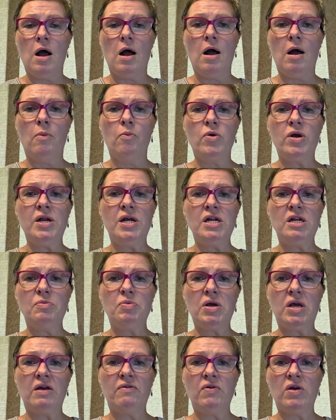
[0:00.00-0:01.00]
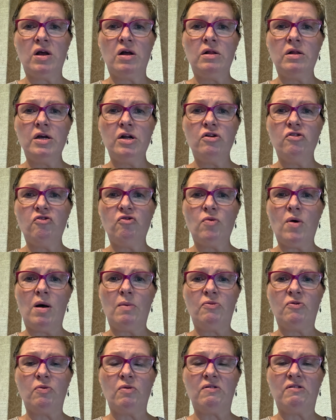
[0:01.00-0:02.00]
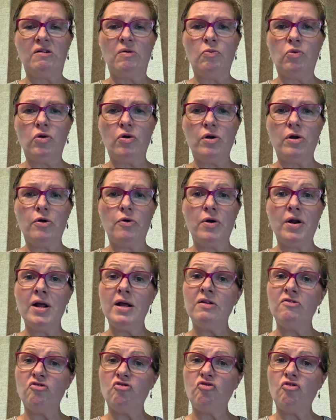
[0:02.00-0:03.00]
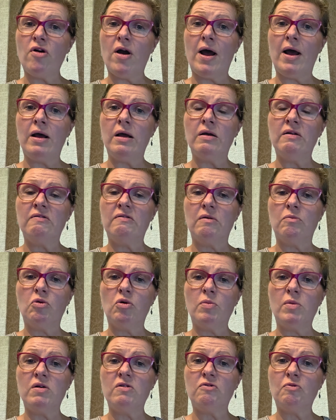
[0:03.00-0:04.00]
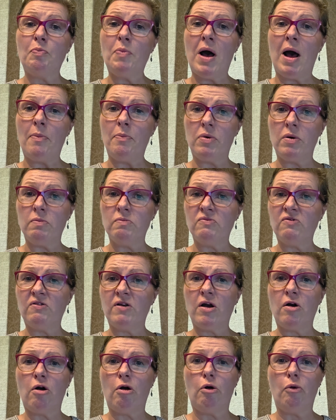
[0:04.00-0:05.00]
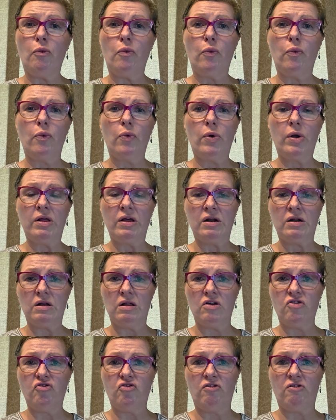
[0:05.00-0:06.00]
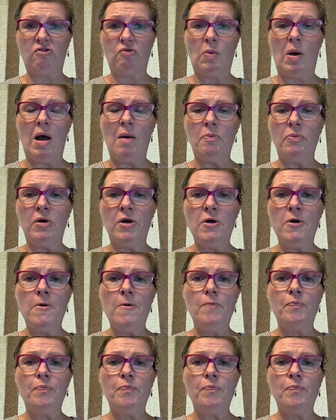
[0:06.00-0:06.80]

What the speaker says: We need to be giving cleaner swaps with simpler ingredients. Try Simple Mills Pop-Ums. They are a really delicious swap.